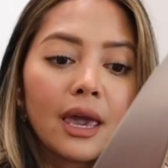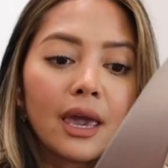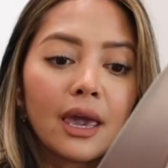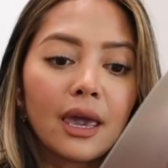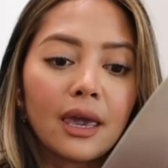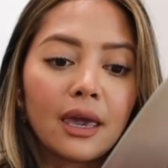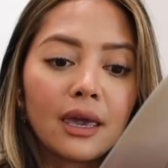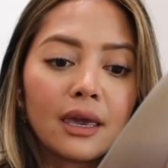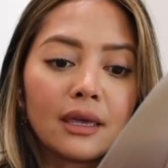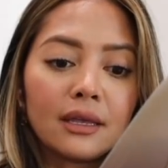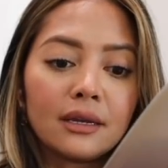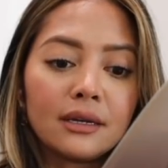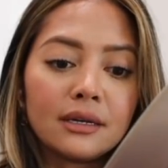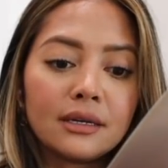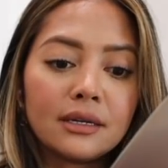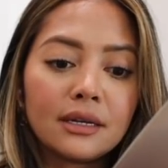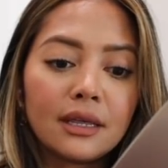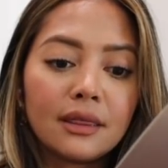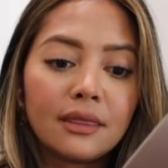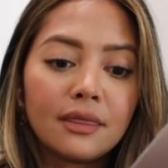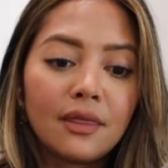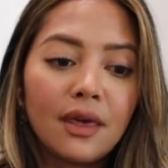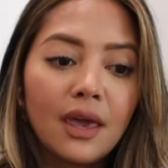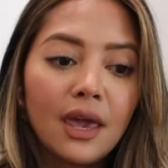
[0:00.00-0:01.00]

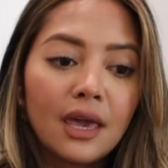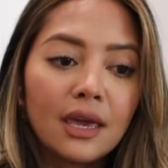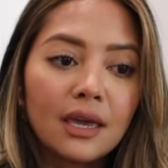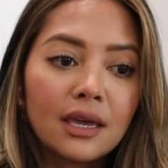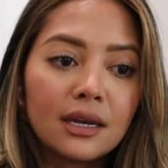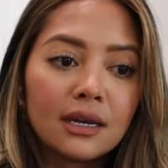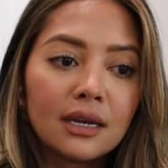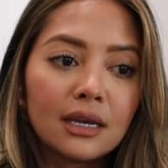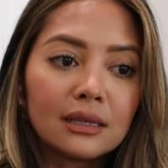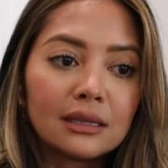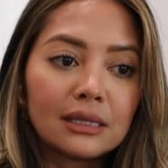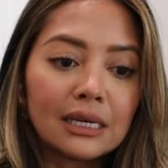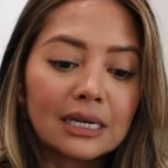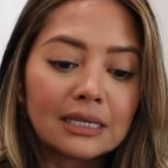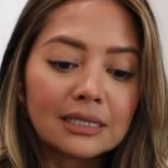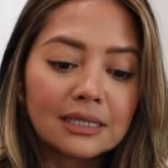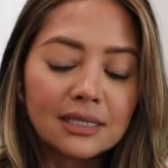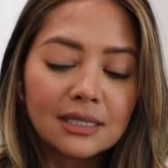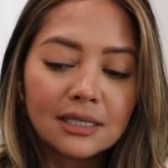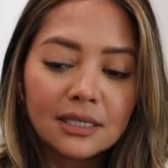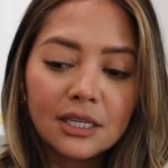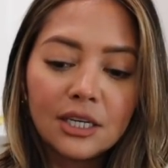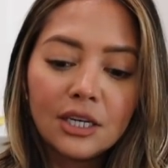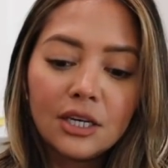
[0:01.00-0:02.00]
And then
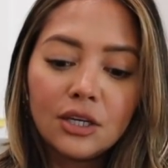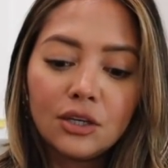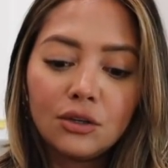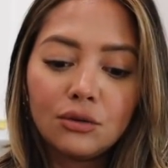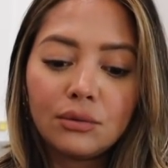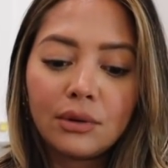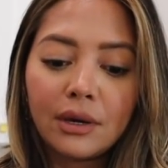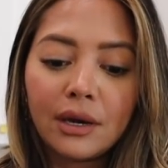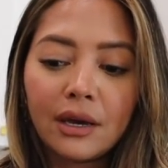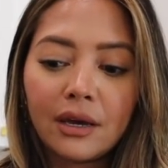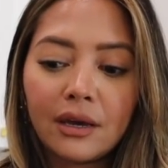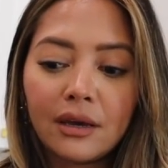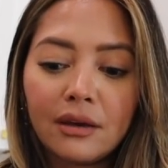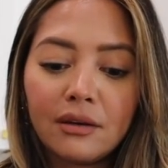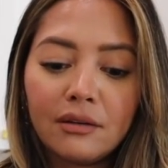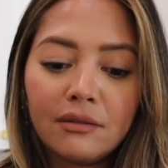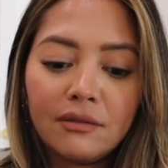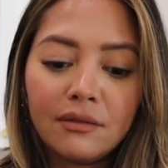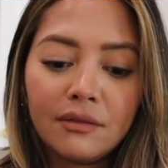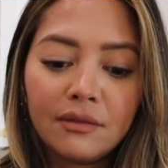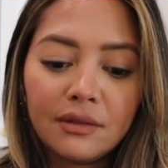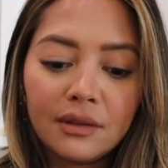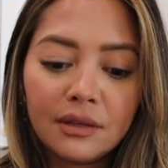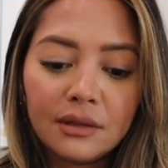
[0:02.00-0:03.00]
lastly, you
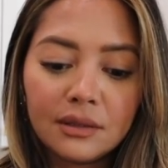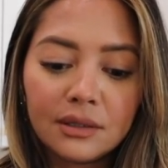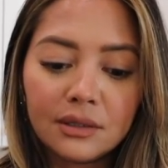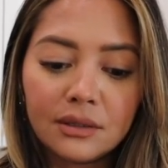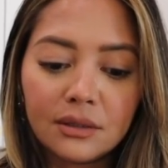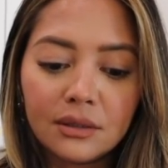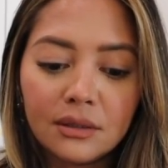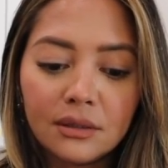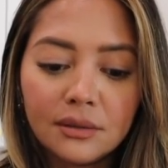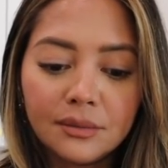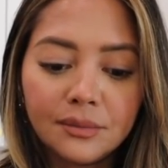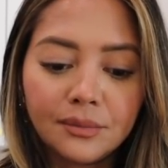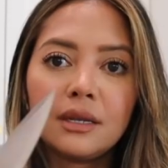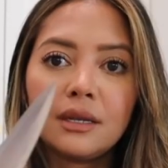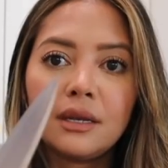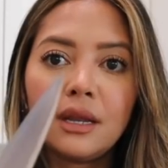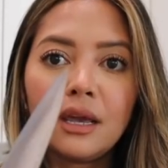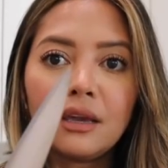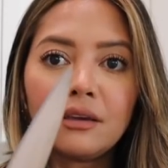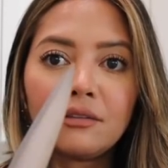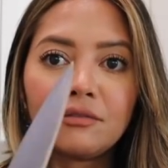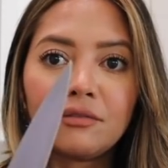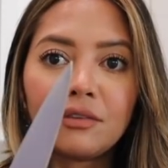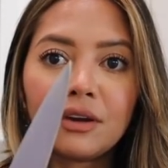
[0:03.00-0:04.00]
have the little
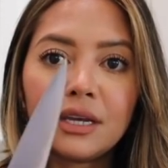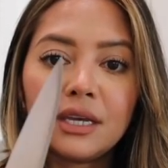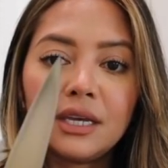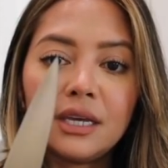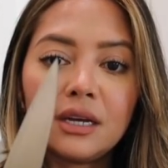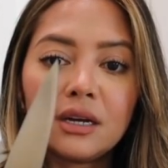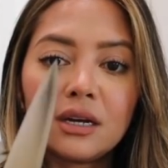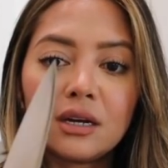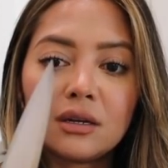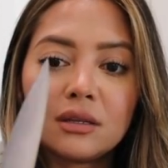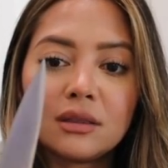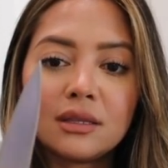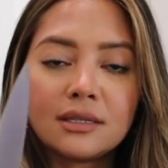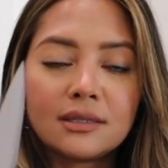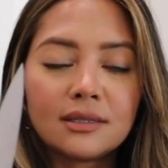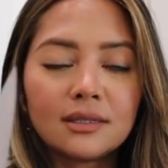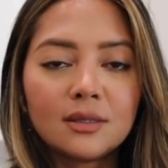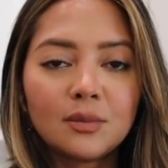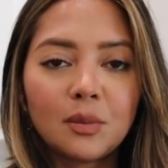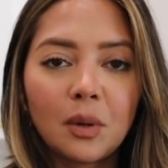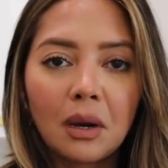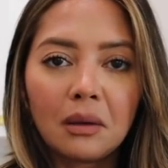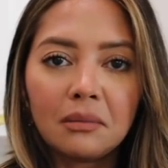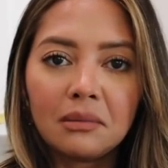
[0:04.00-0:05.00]
knife right here. This
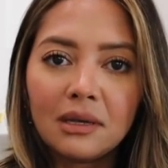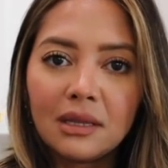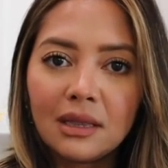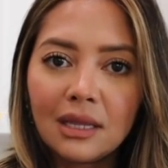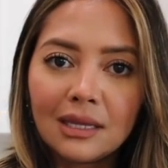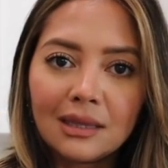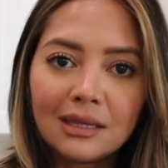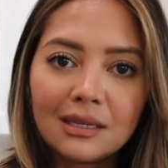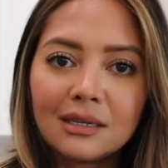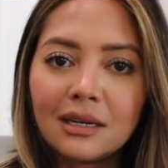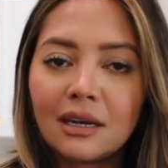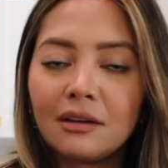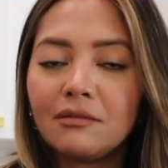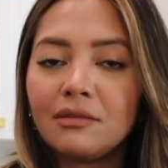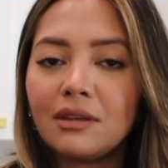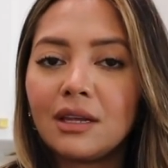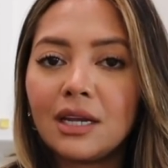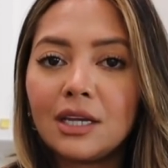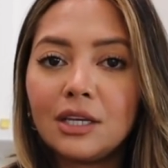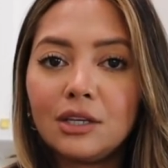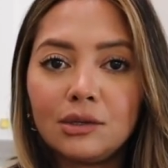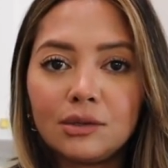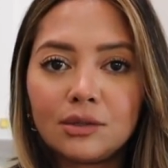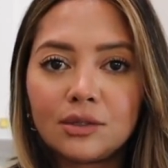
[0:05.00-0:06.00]
is probably like the knife
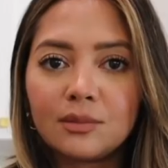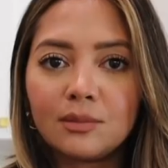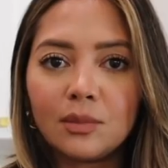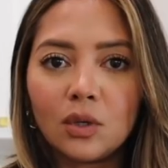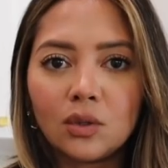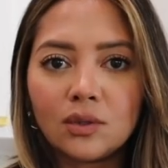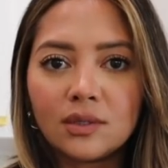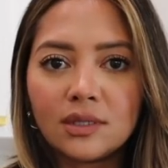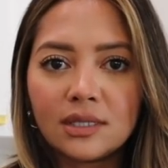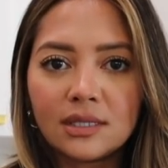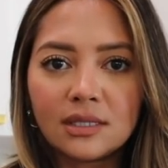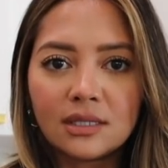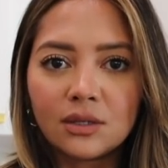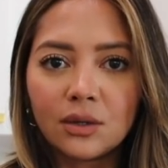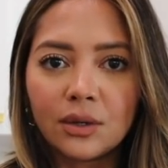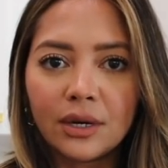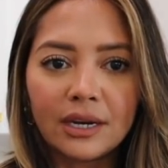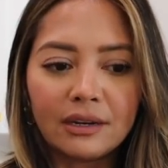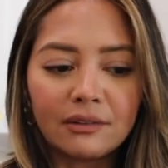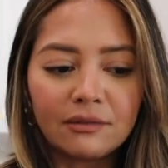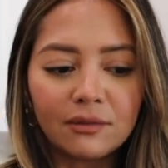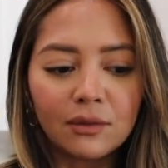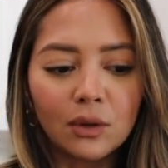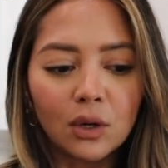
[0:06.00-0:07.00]
that I use most. It's
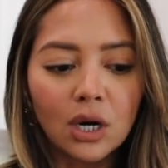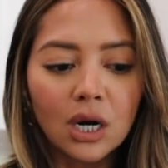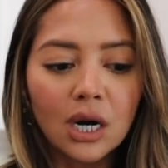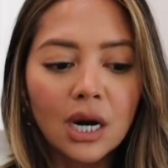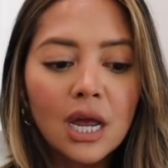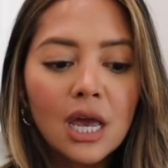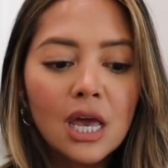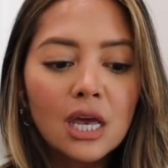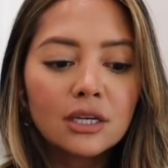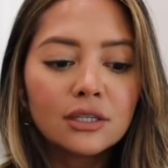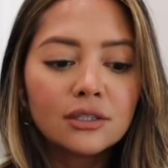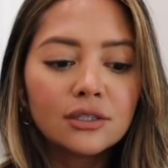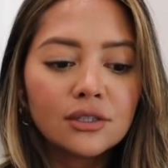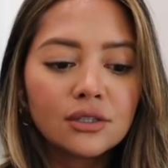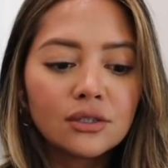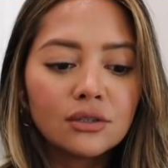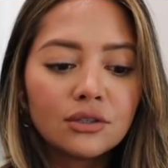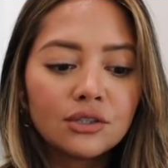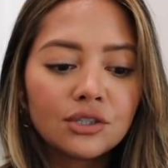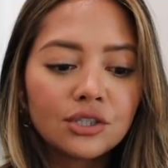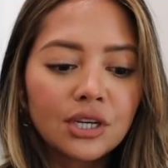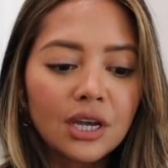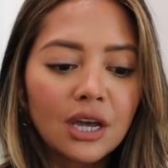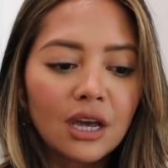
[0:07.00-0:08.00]
great for
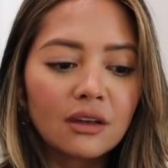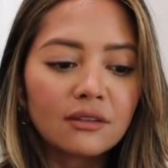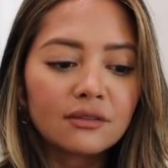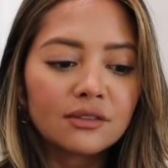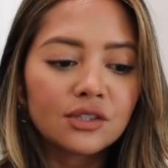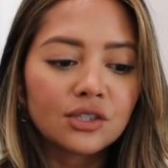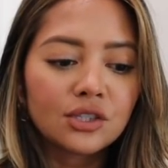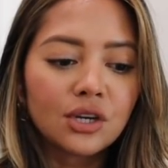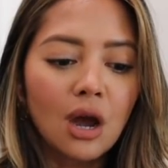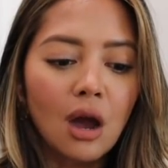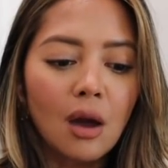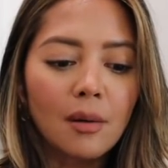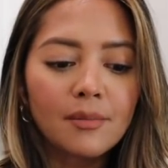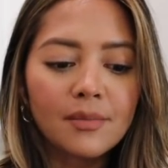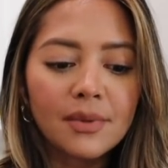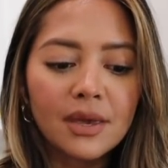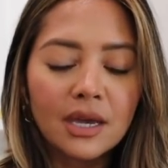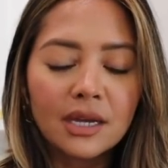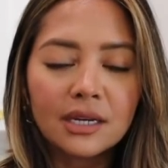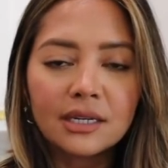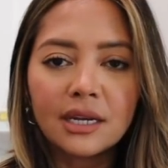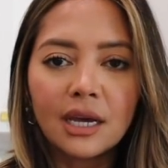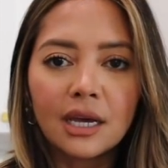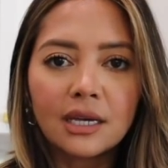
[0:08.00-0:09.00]
sous chefs,
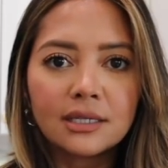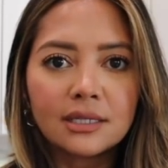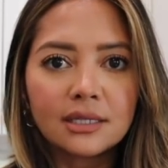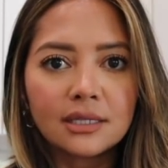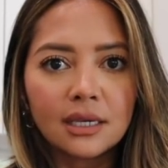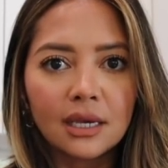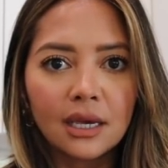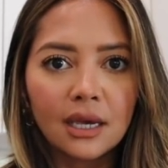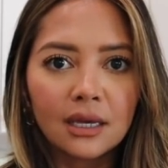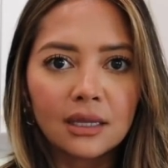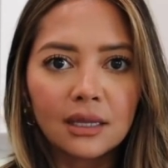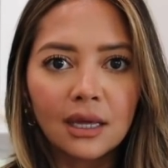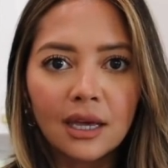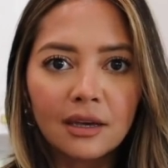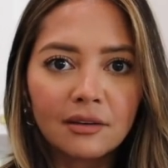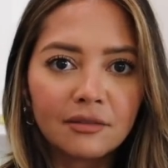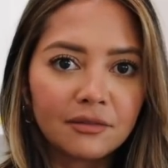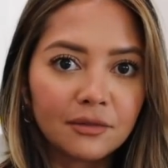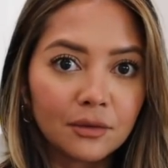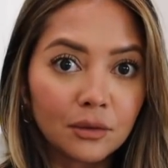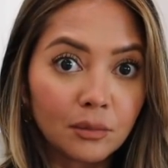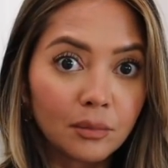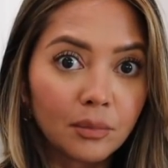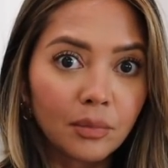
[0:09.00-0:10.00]
chopping, dicing, like
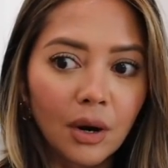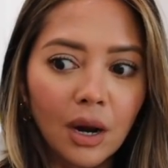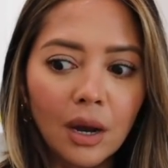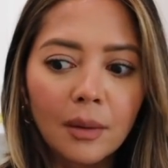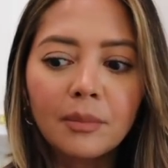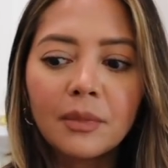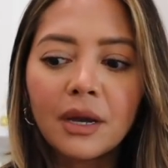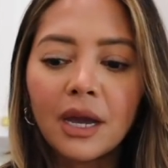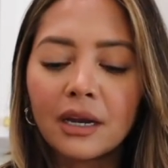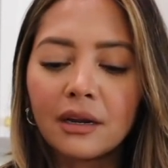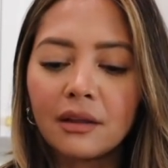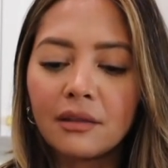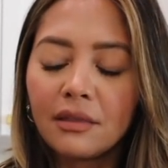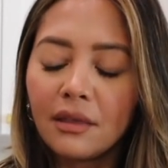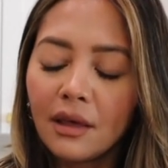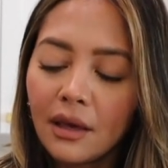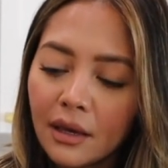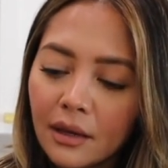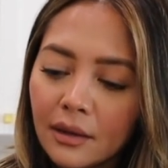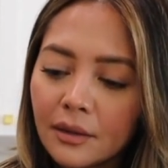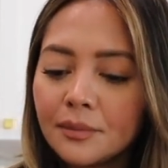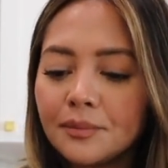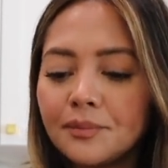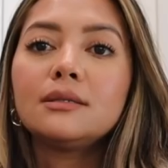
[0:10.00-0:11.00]
food prep kind of
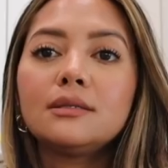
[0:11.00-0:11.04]
thing.